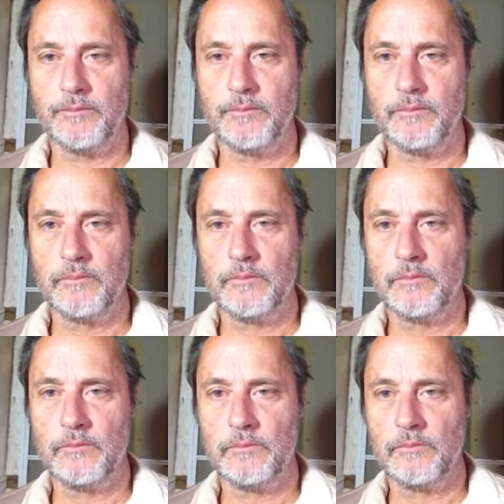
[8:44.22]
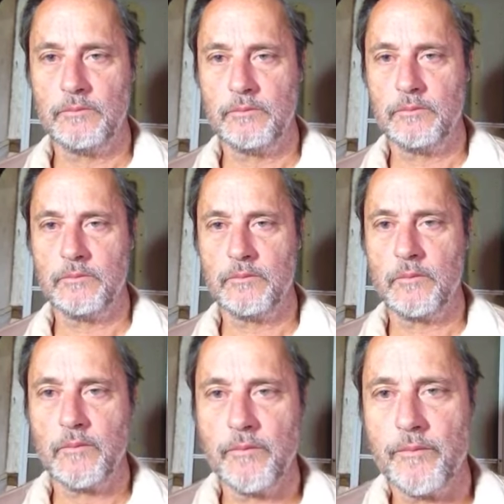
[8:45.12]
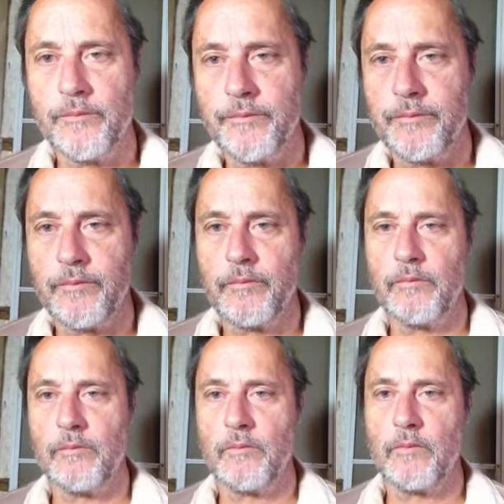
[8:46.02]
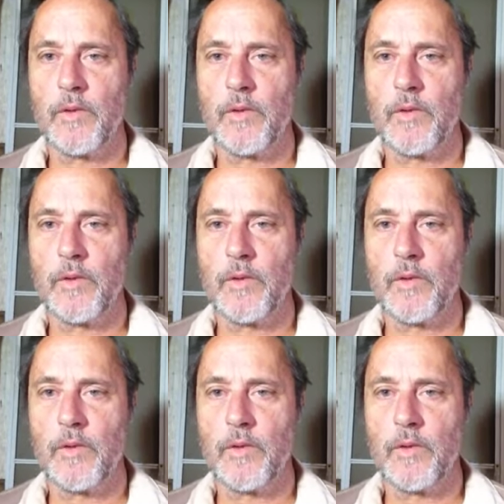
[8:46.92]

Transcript: Nobody speaks.